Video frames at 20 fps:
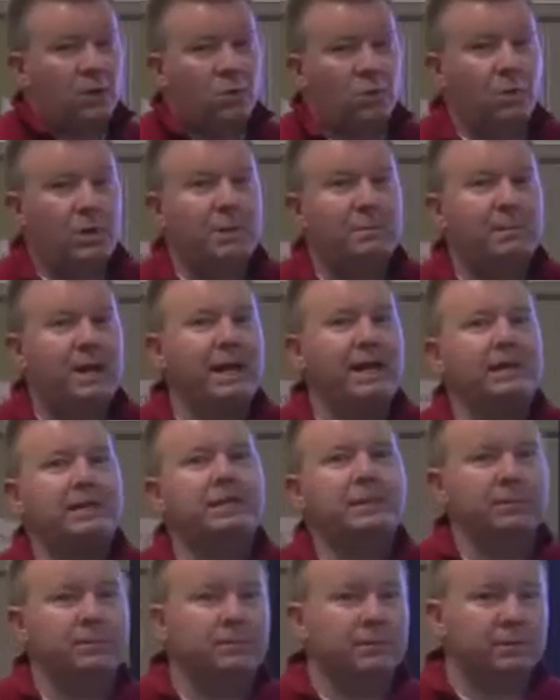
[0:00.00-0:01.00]
we made
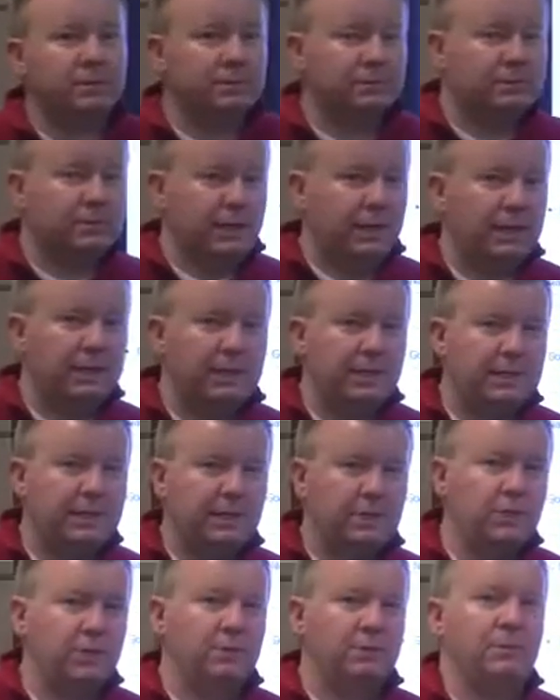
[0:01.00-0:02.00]
them, right? That's
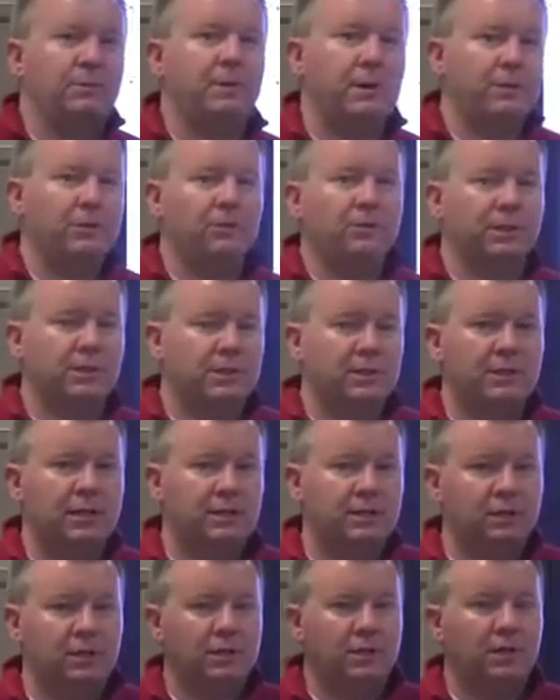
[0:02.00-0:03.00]
a human-made
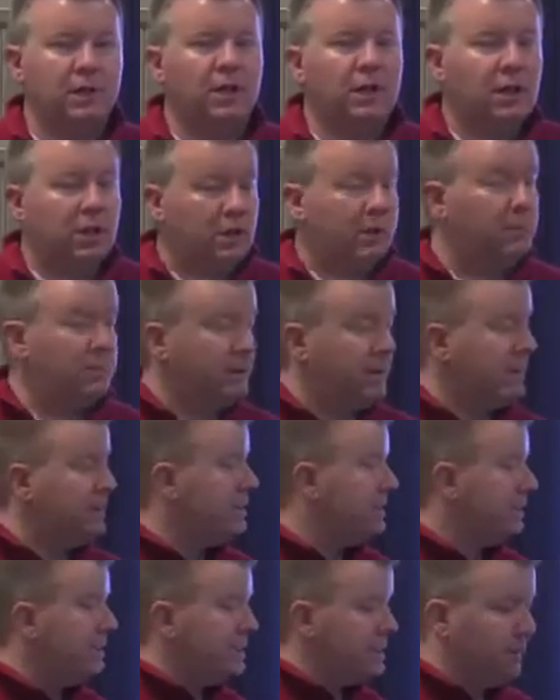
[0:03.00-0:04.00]
organization,
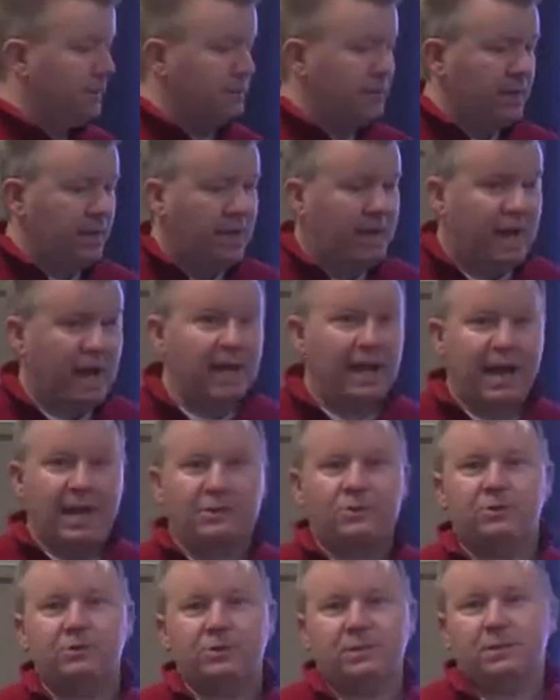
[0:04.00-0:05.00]
human-made system. A
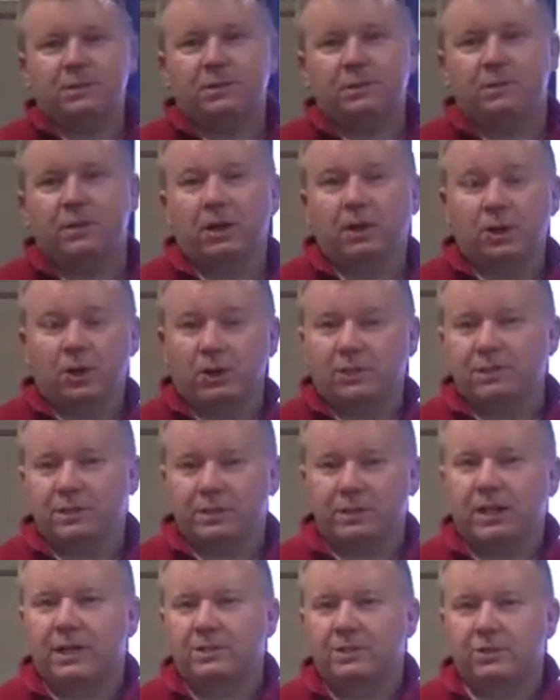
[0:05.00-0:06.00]
natural system occurs
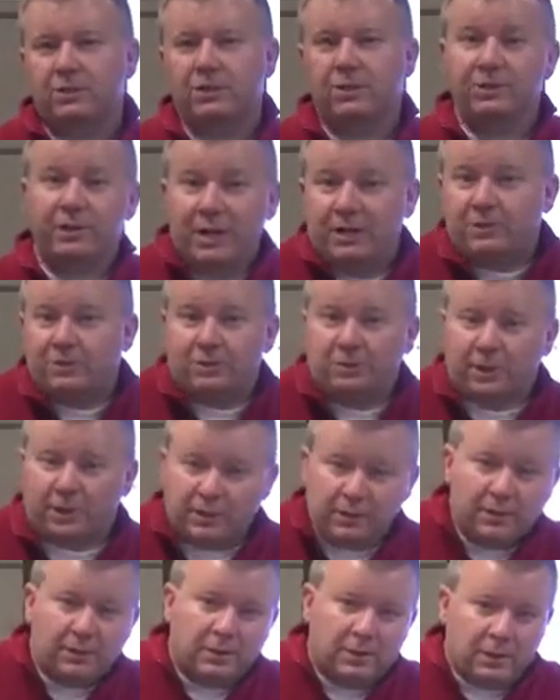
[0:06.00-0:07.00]
in nature naturally.
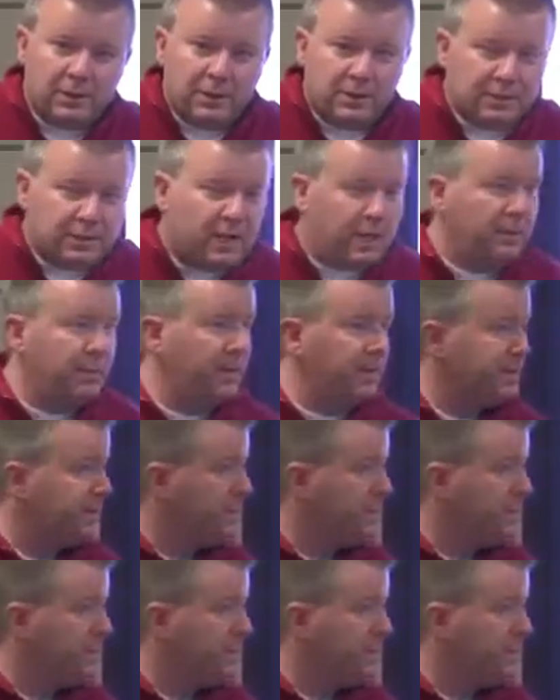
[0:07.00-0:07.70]
This kind of makes